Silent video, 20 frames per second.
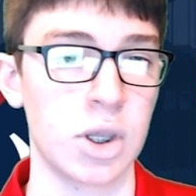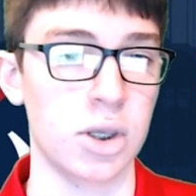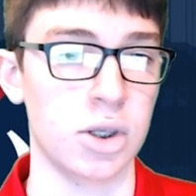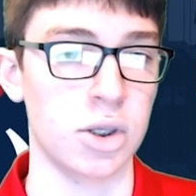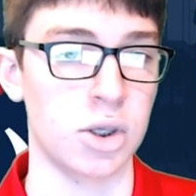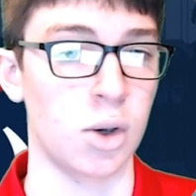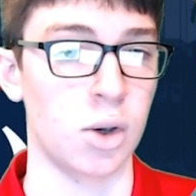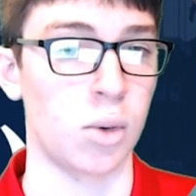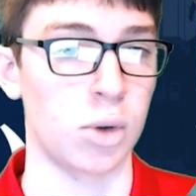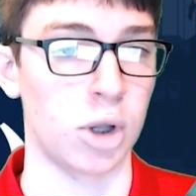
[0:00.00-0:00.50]

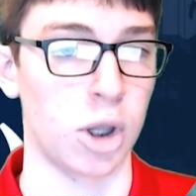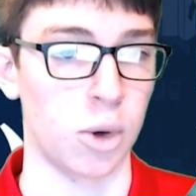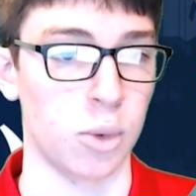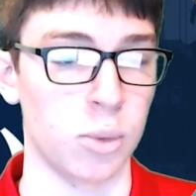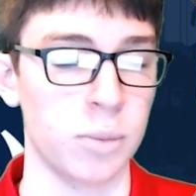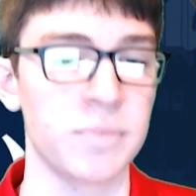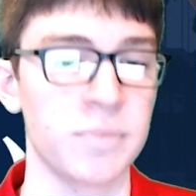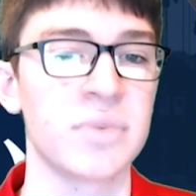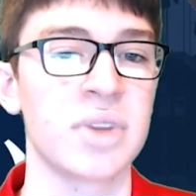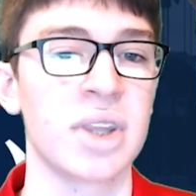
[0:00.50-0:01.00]

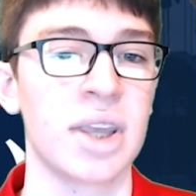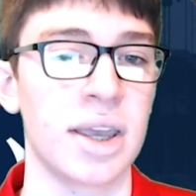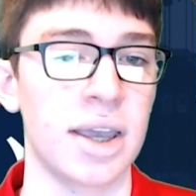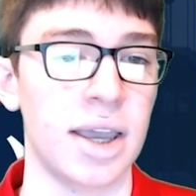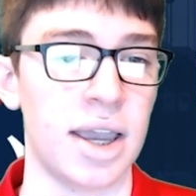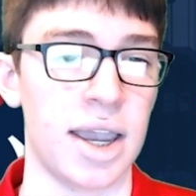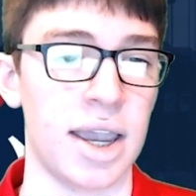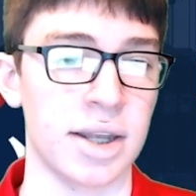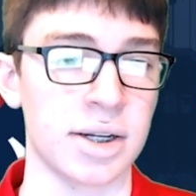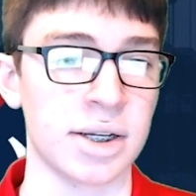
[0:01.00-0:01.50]
YOLO,
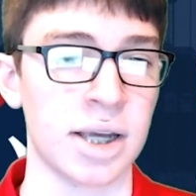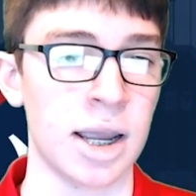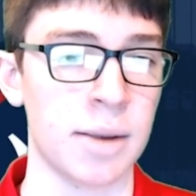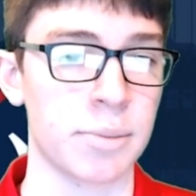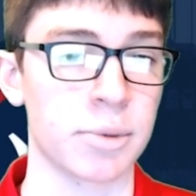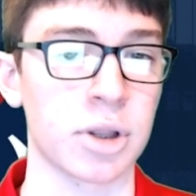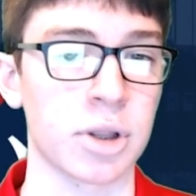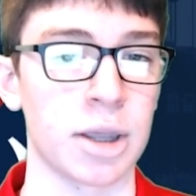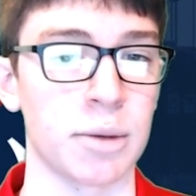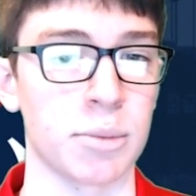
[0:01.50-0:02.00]
and
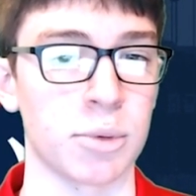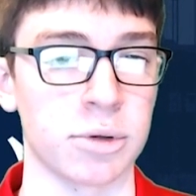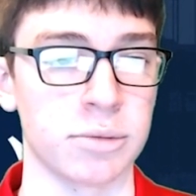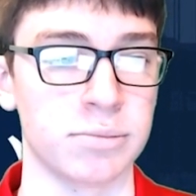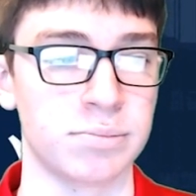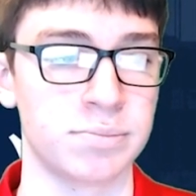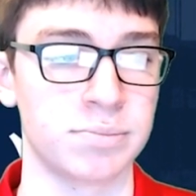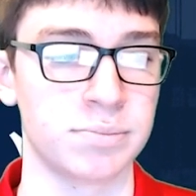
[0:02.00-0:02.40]
Hyperlabel.